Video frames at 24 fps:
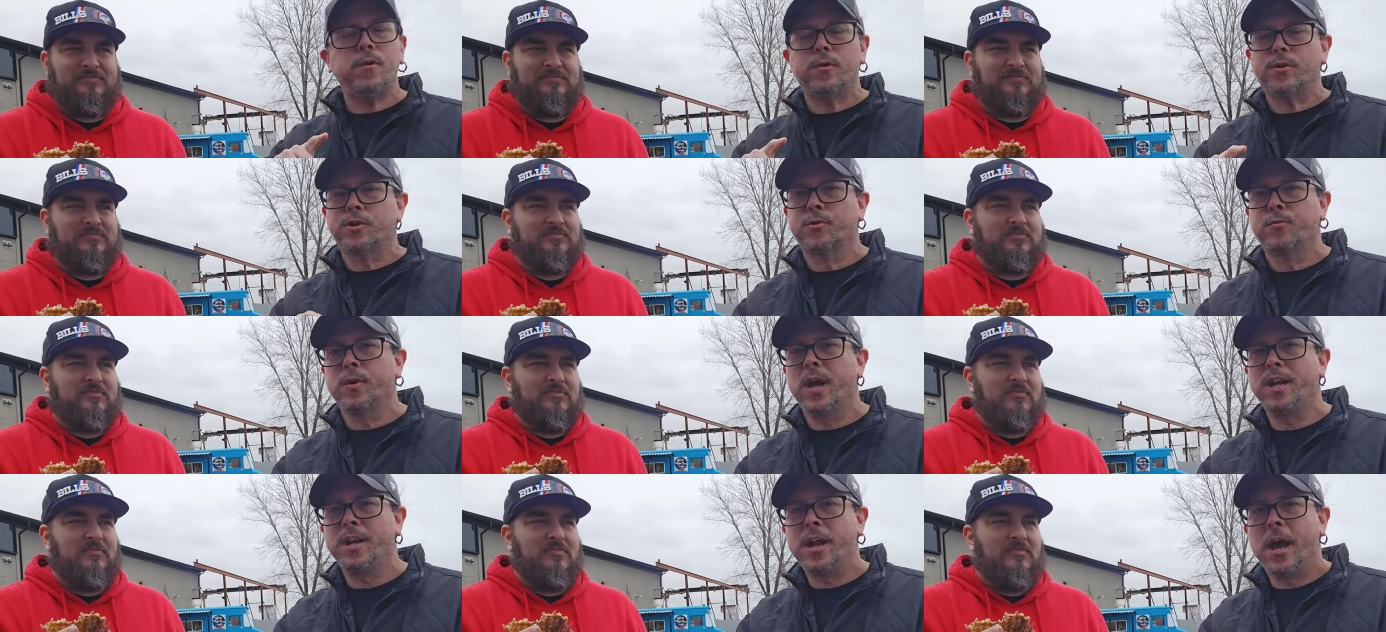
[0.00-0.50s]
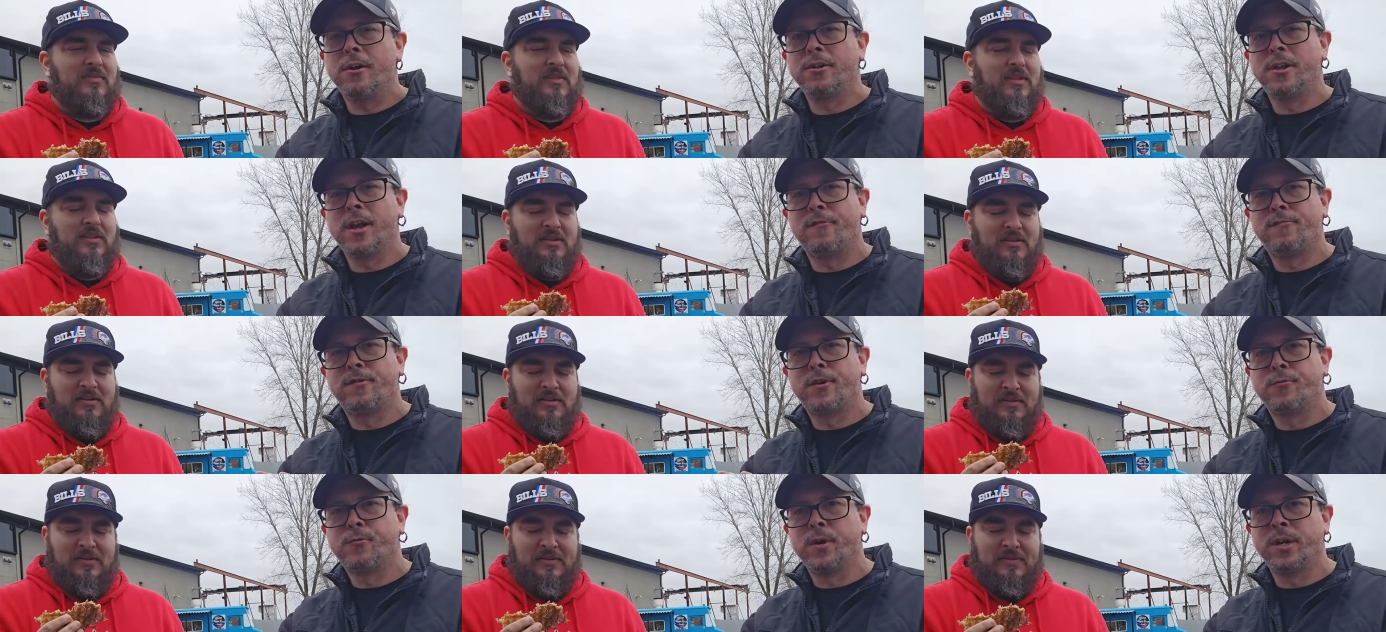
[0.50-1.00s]
Speaker 1: So right now they
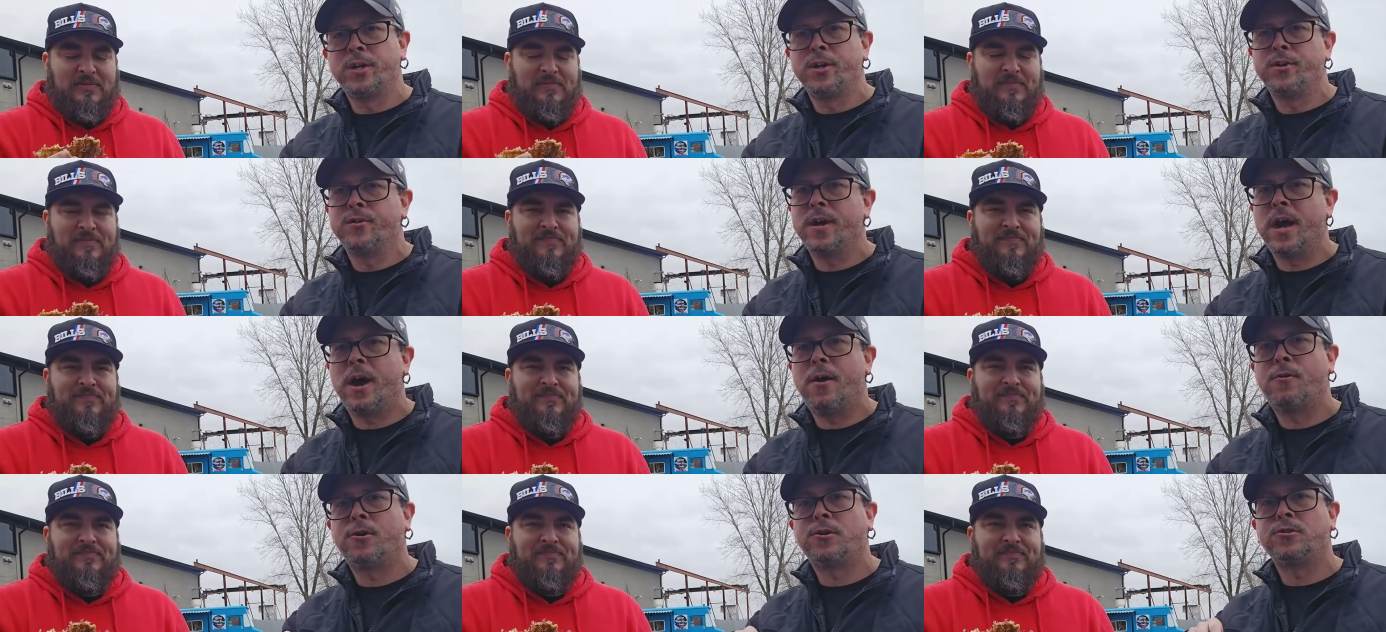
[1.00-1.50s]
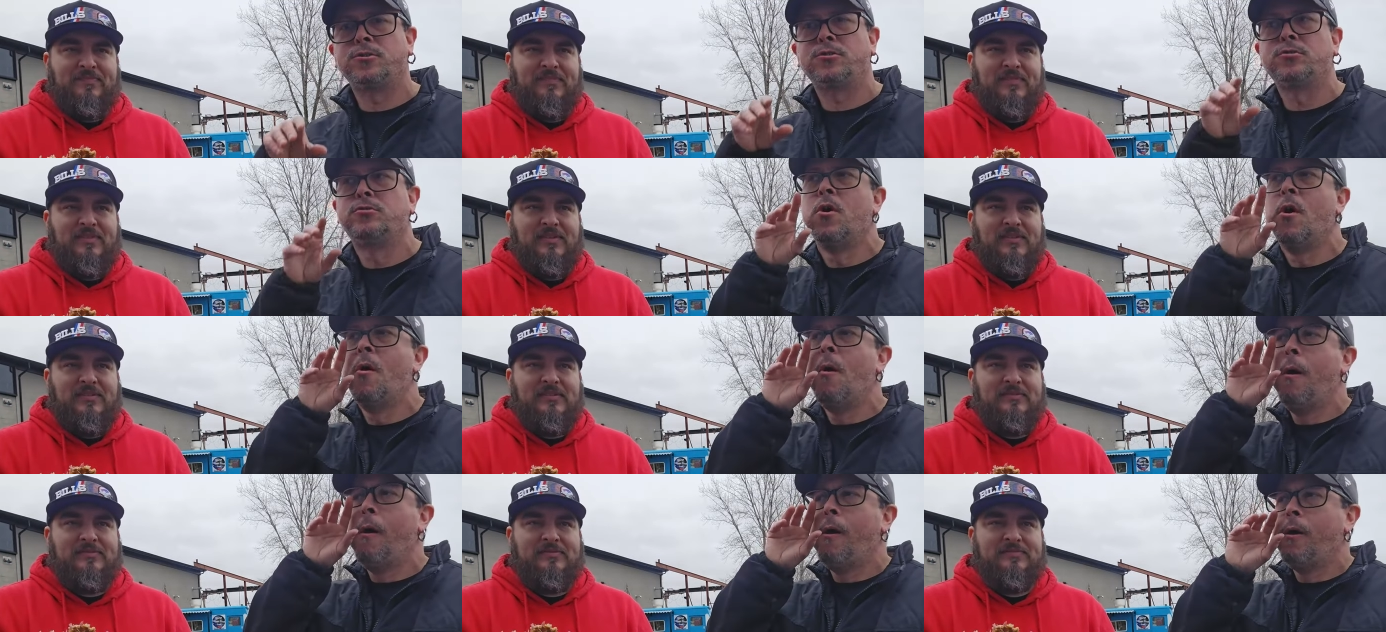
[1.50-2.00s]
have their winter hours.
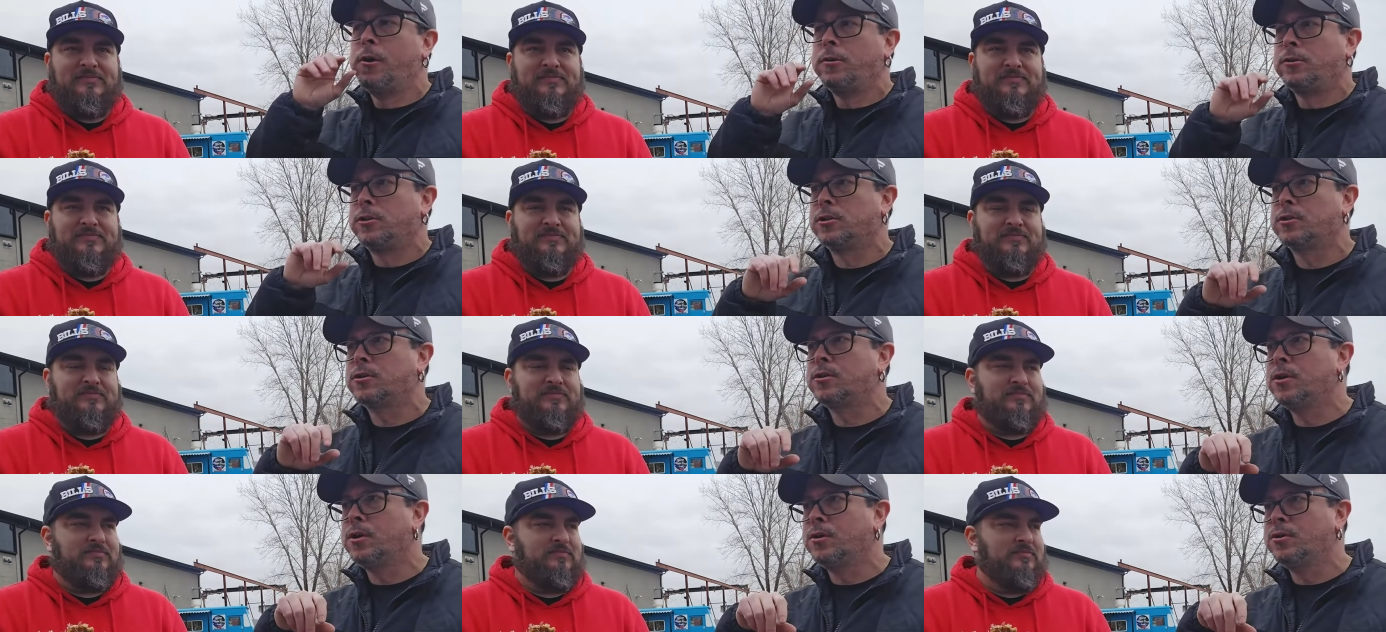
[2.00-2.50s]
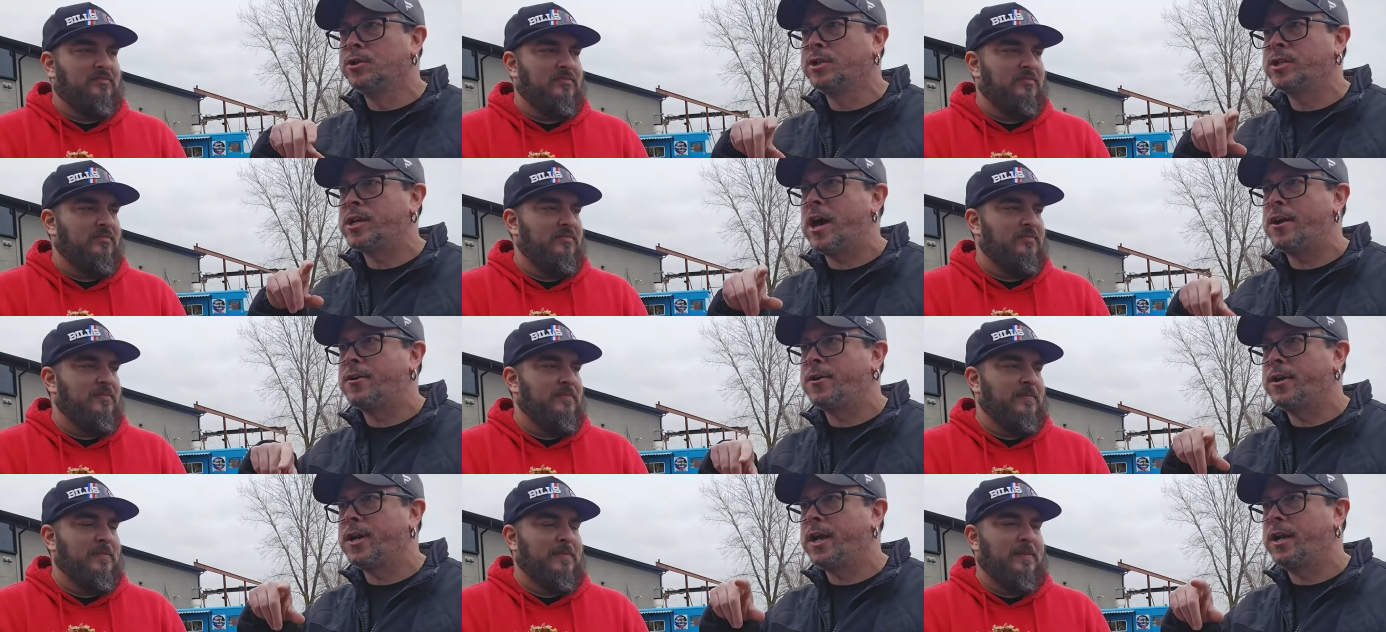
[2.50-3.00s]
they are closed
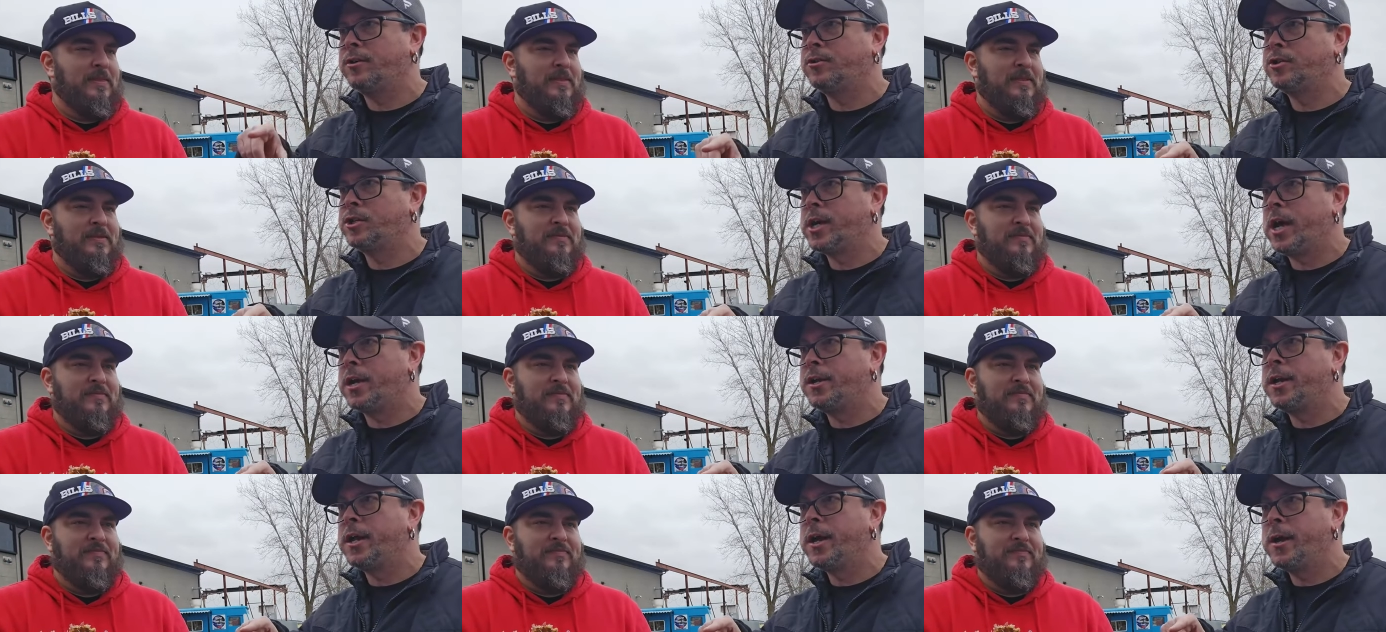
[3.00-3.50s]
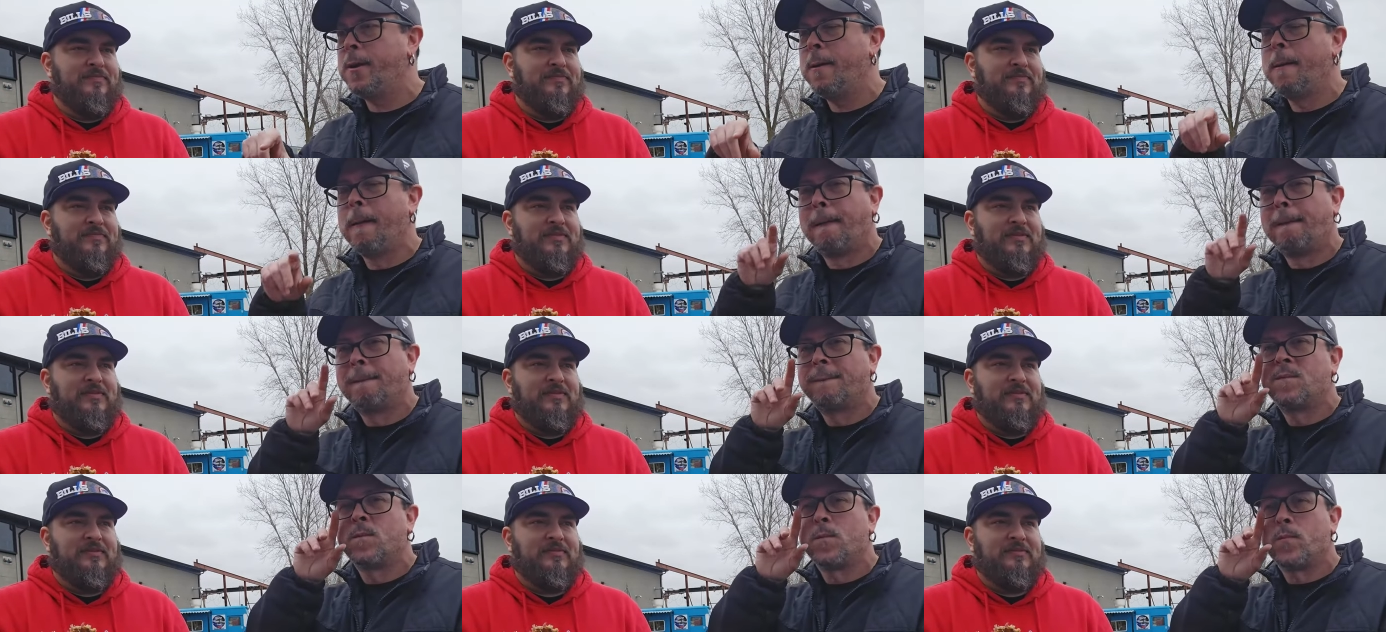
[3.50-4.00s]
Saturday and Sunday,
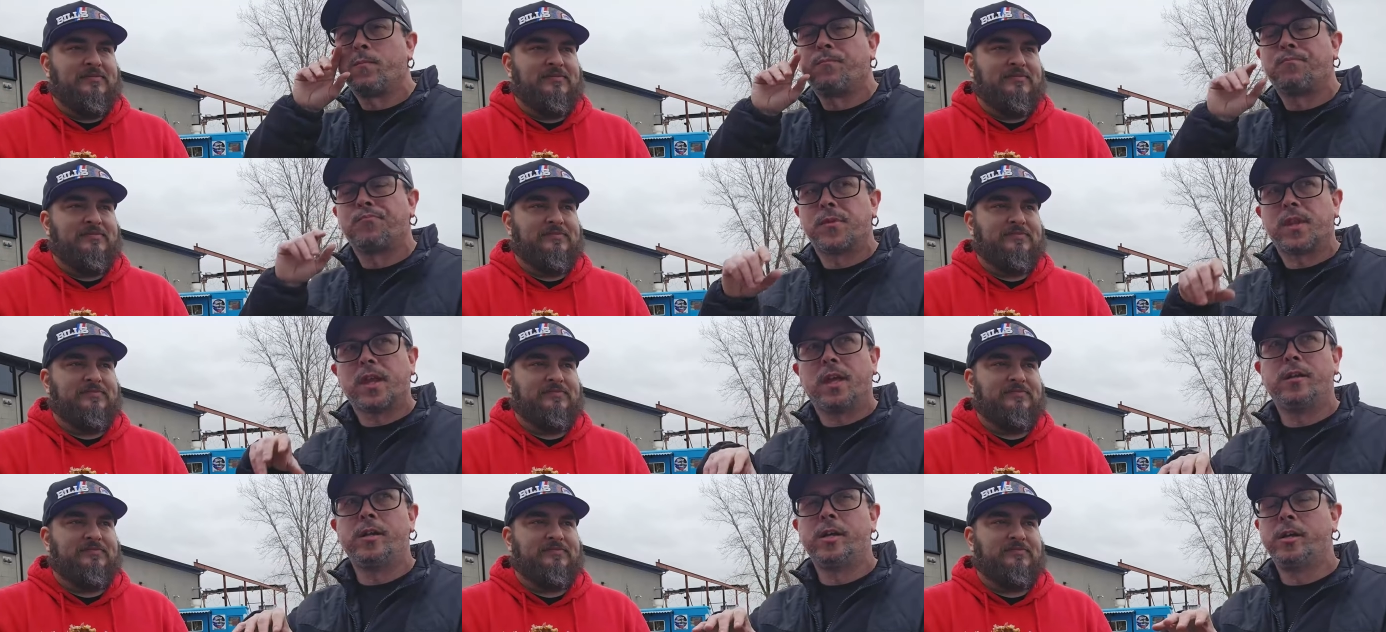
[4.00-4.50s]
and